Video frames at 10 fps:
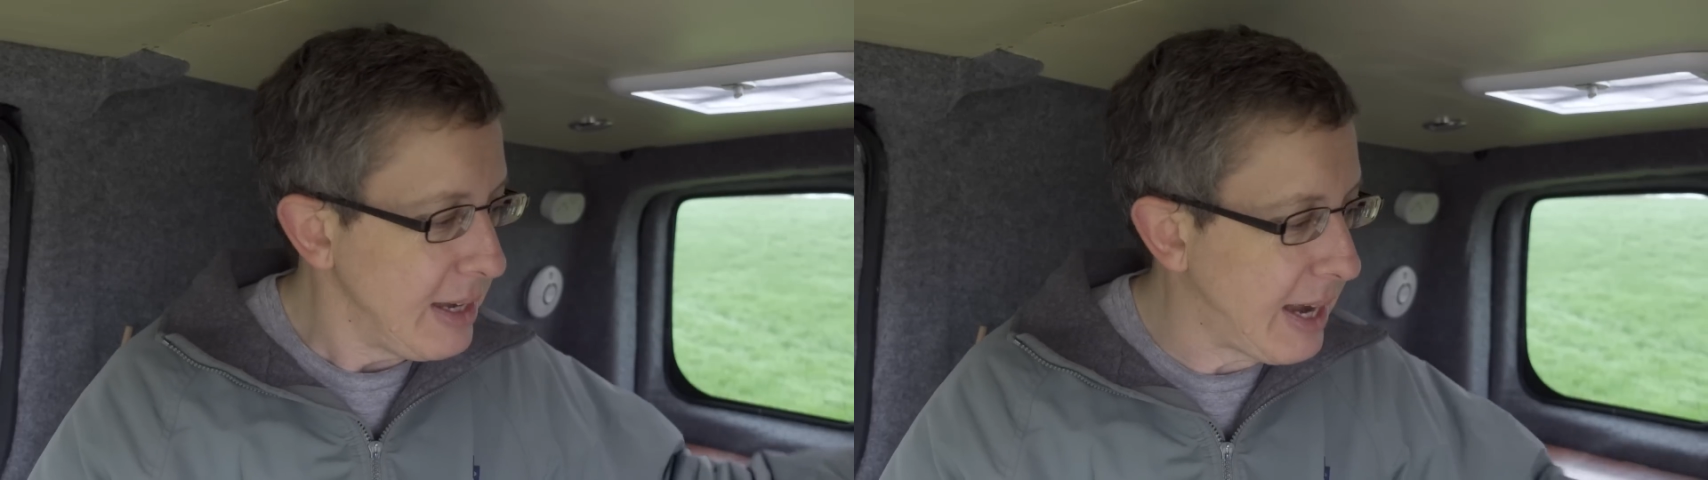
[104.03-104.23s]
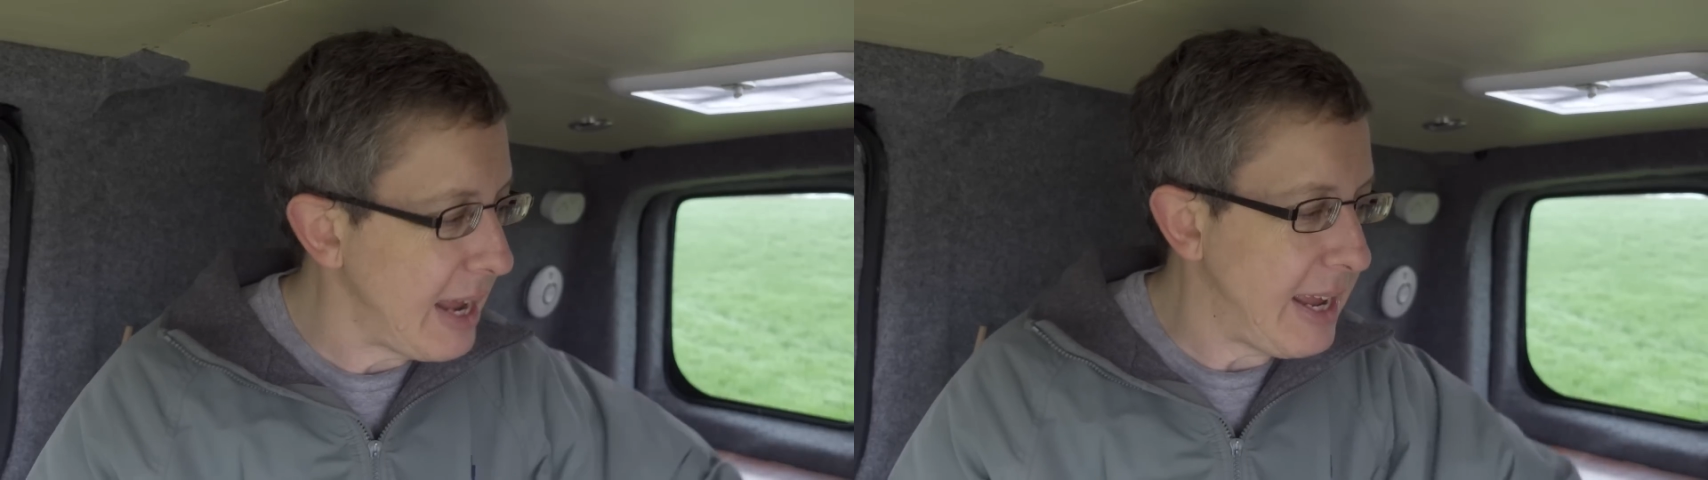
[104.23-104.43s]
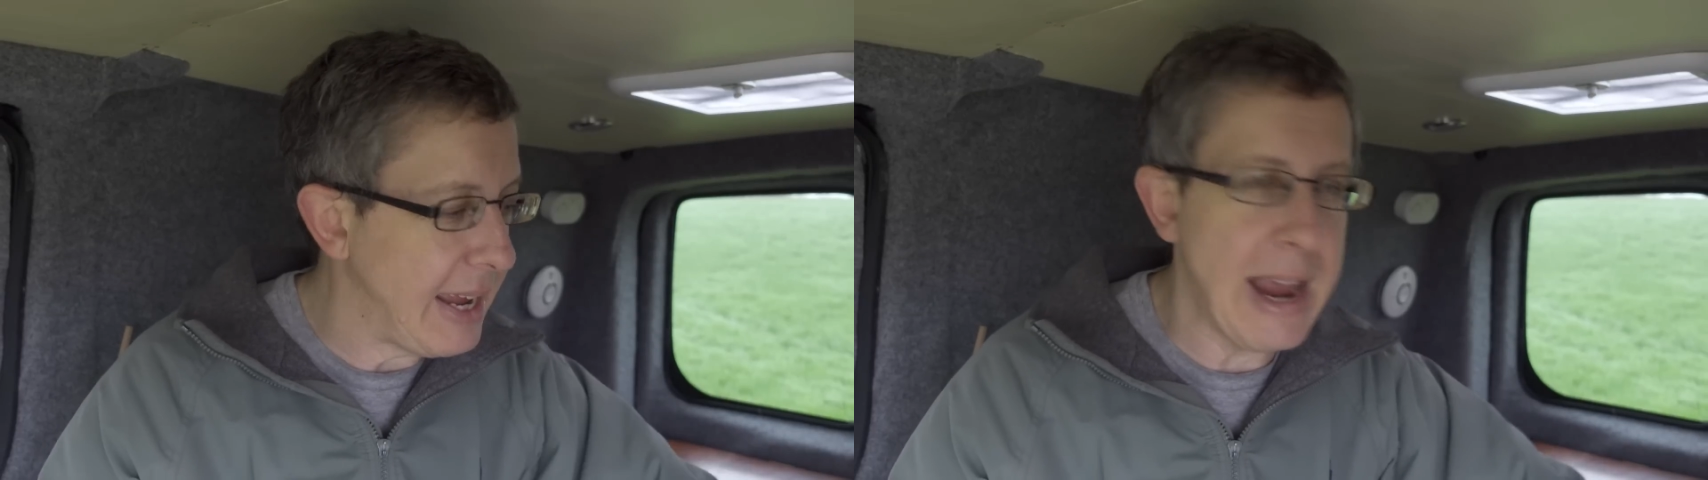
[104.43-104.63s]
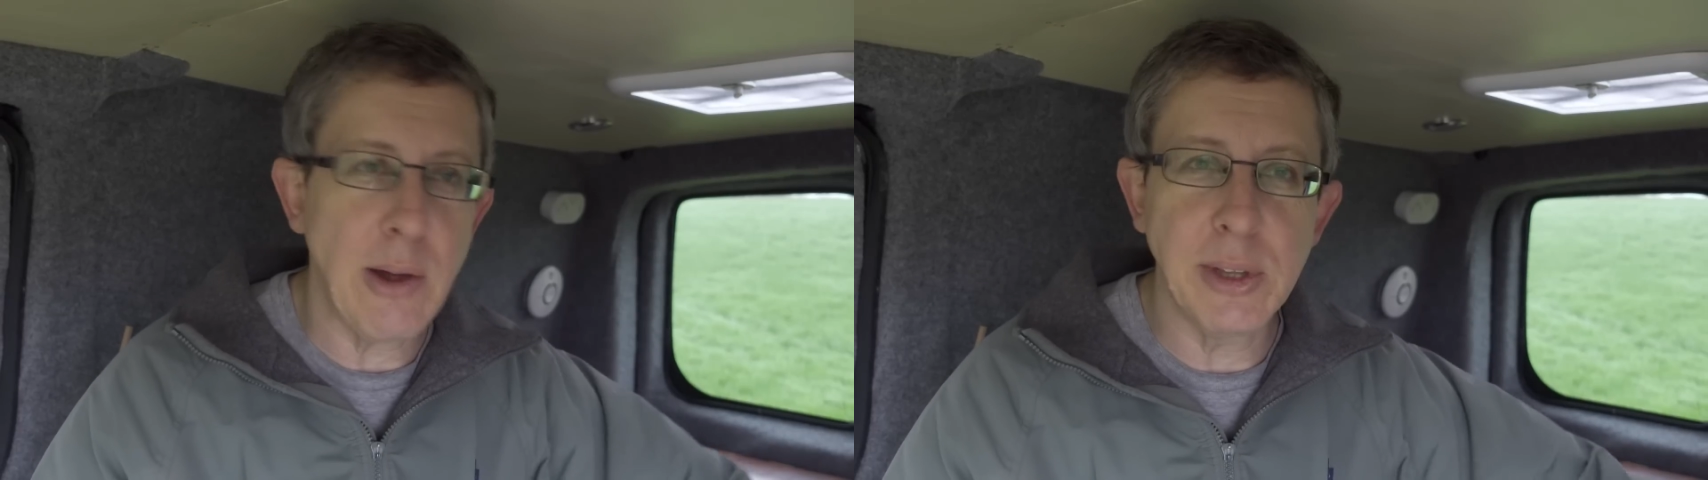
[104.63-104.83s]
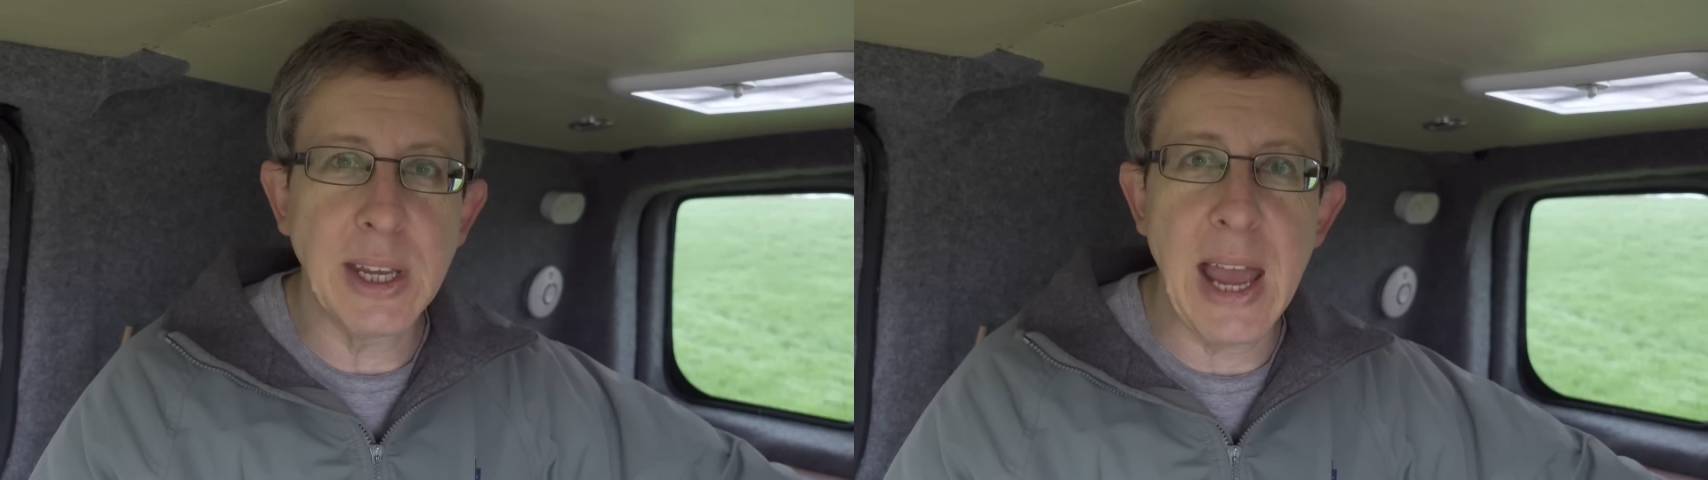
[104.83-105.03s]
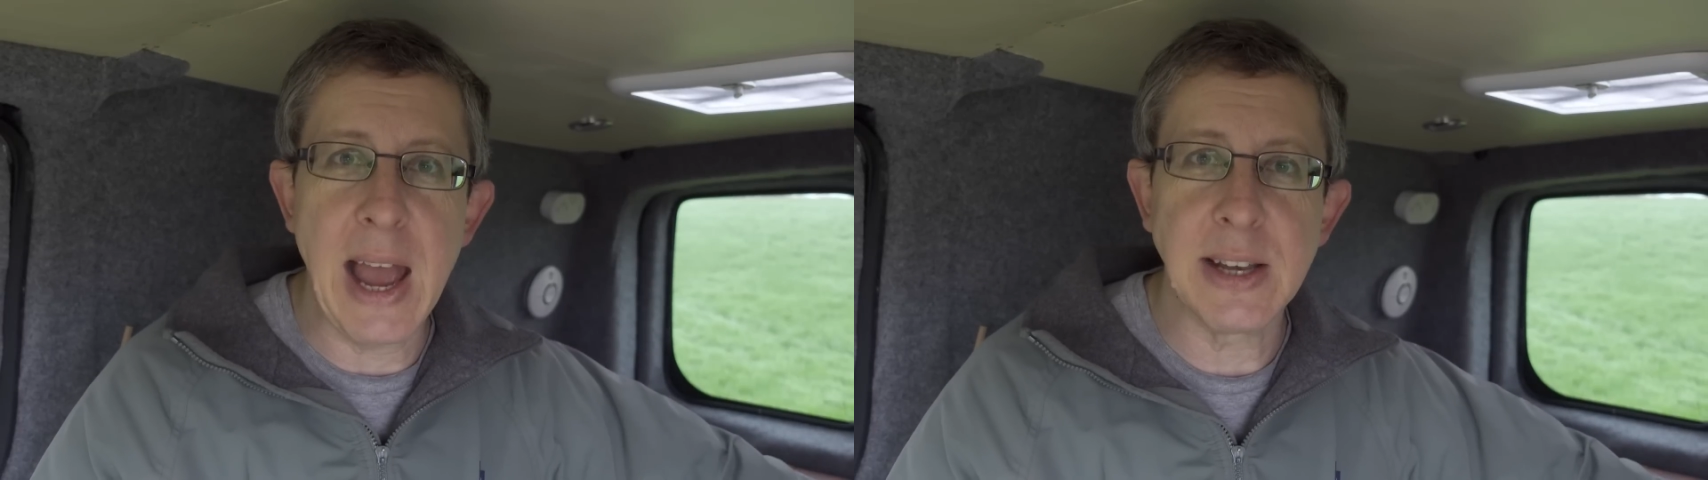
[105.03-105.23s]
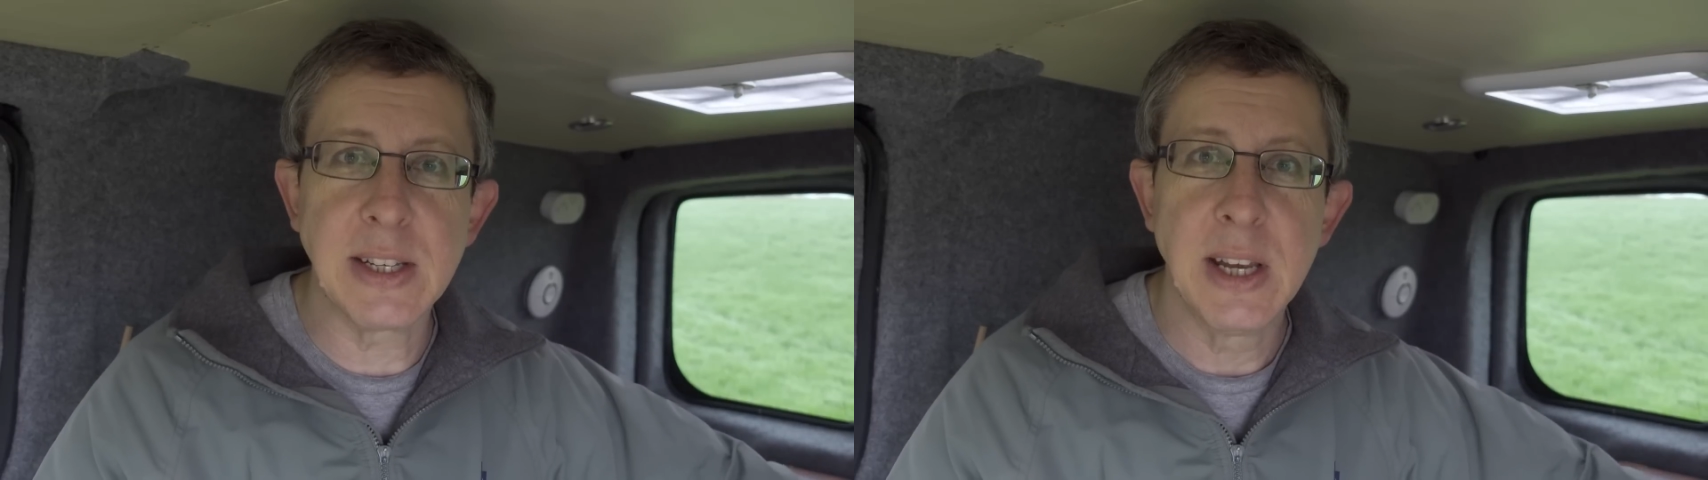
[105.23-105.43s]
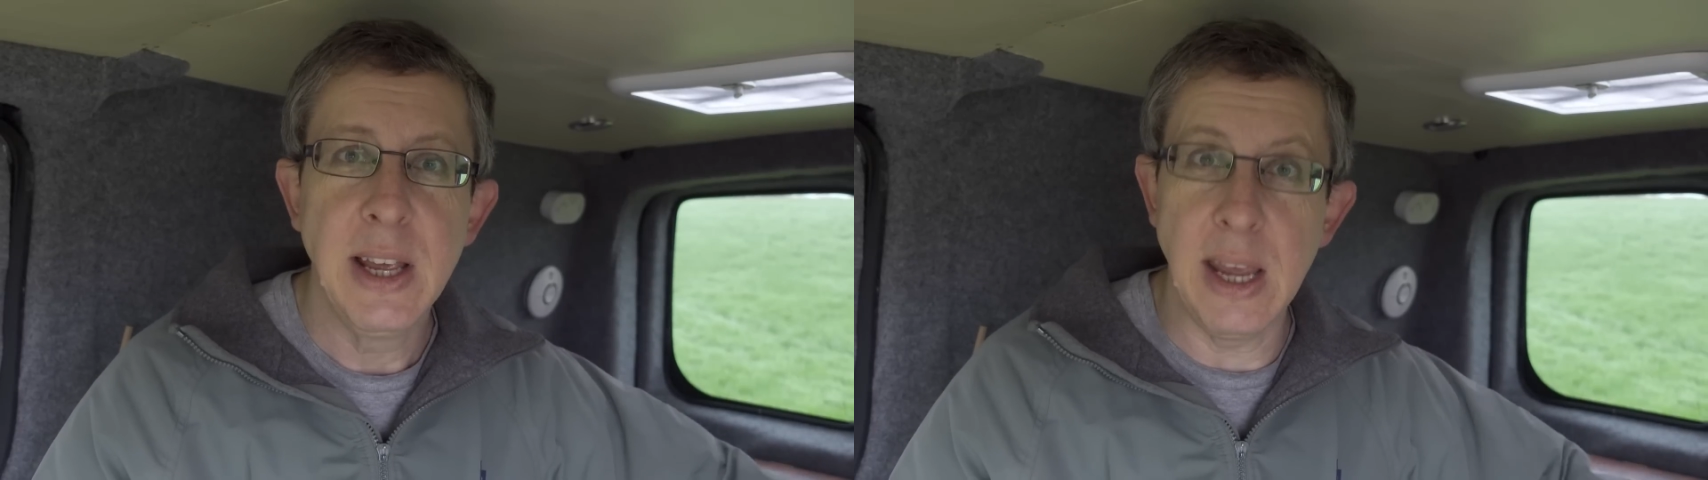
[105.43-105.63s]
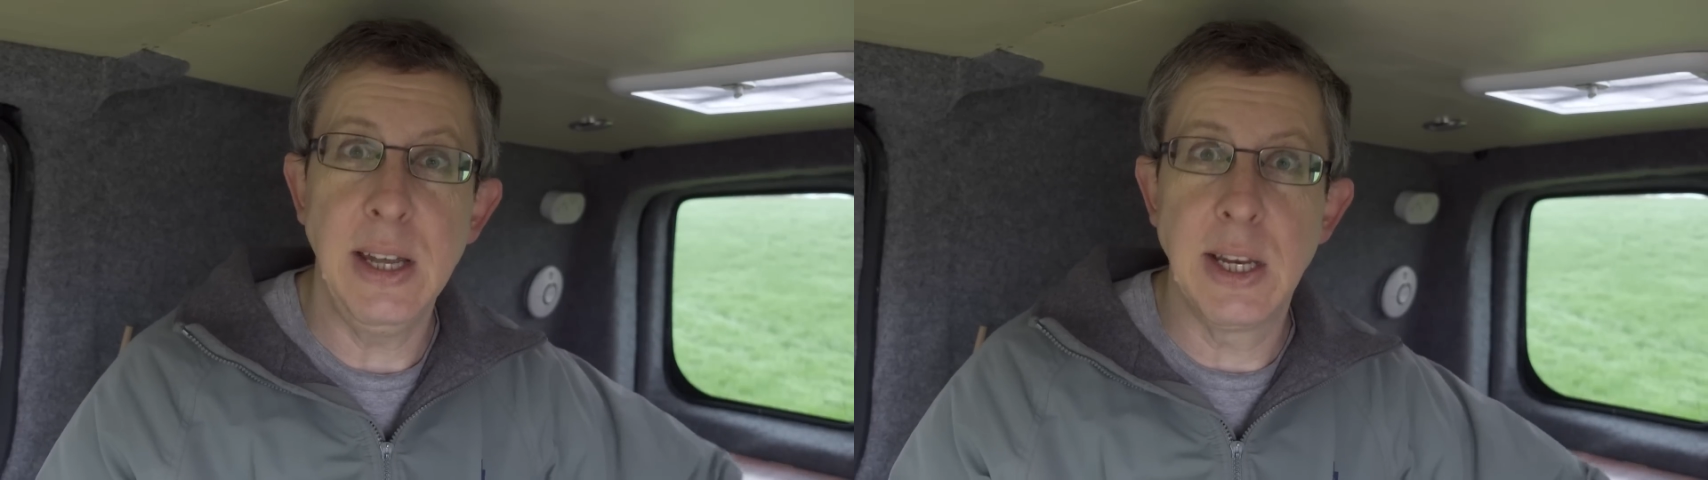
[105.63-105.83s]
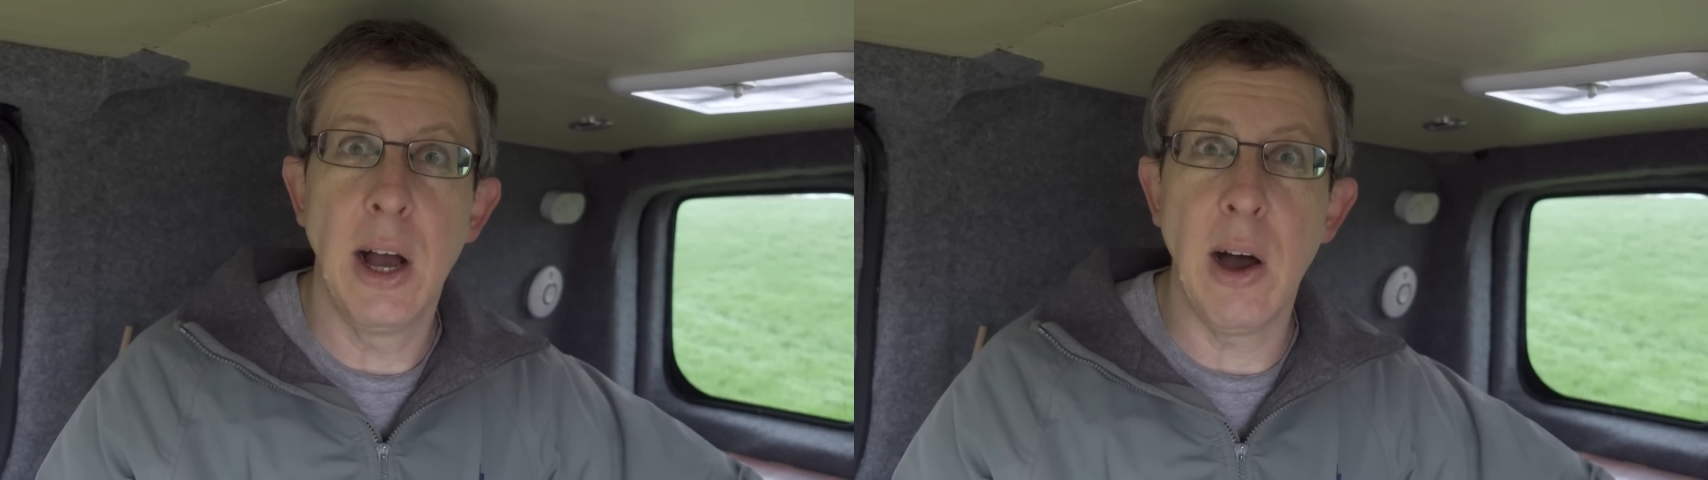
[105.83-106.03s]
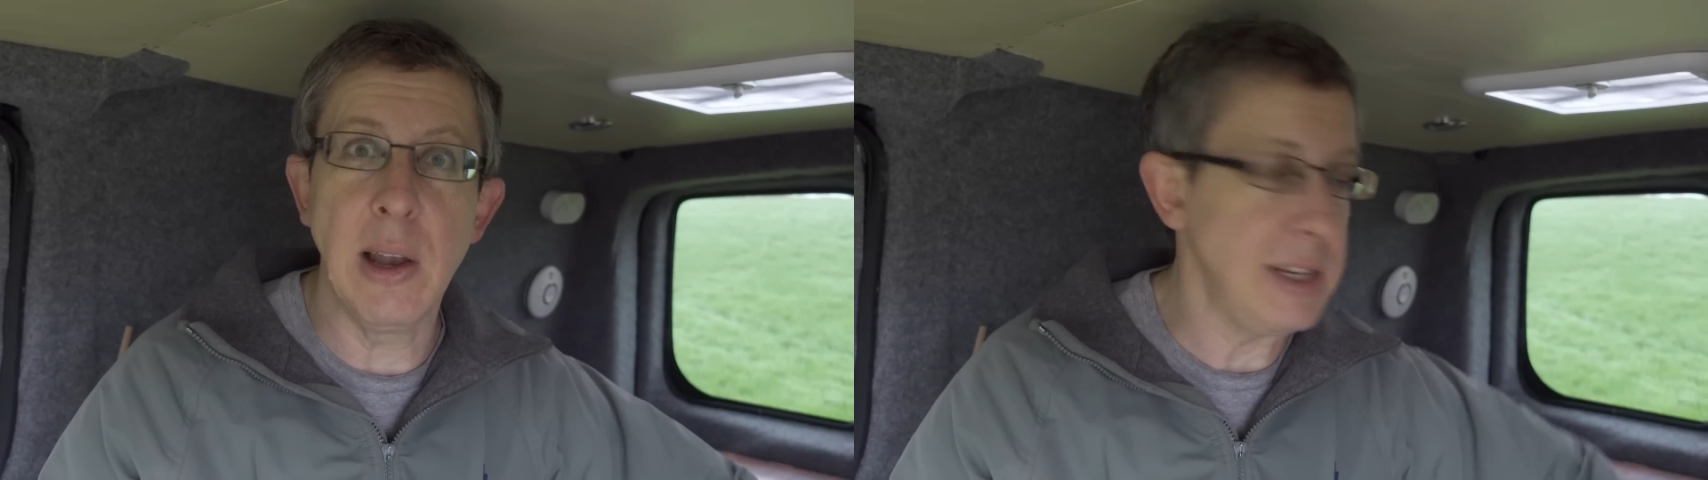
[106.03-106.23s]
taking out the gas entirely.